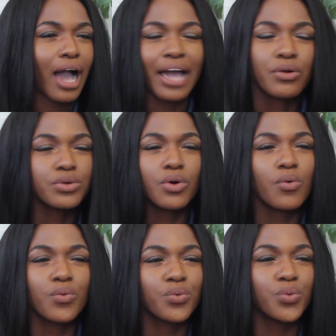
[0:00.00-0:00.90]
I don't
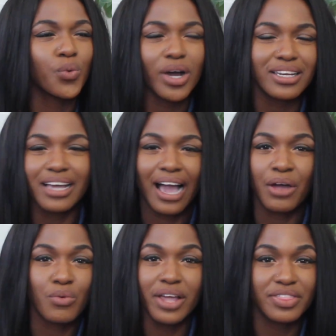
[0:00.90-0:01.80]
know what
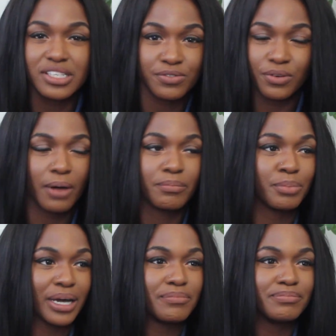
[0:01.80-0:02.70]
I read this from,
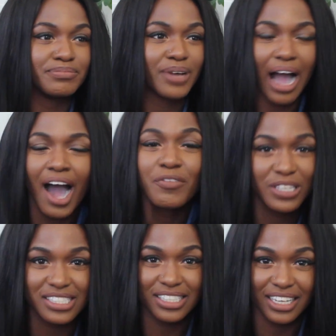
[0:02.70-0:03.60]
but
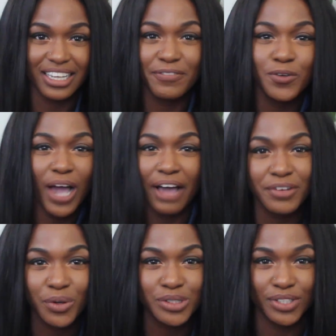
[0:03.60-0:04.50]
obviously if you
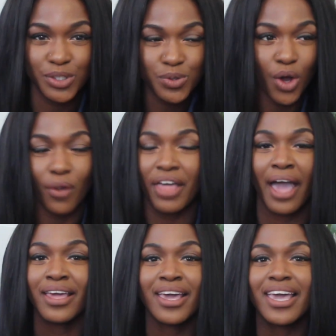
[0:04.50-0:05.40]
have a nose ring, you know
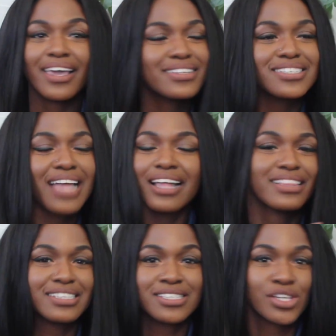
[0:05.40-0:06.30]
that it's not
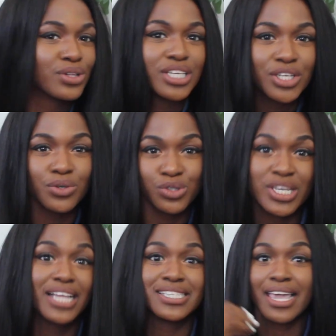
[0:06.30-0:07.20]
necessarily healed. You
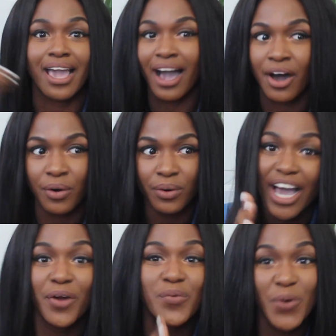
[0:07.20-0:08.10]
can't take it out.
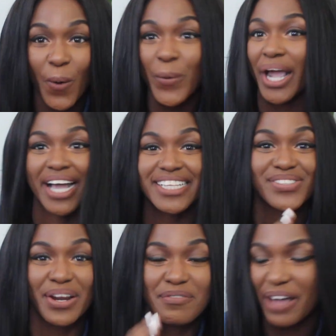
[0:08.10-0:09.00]
I don't know where I got
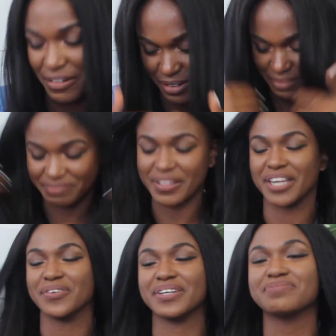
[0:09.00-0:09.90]
this random fact from.
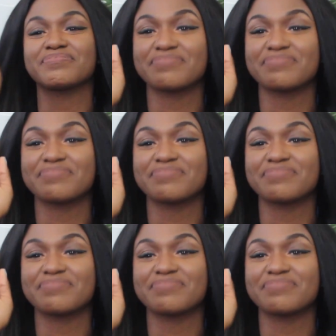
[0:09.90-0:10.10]
Anyway,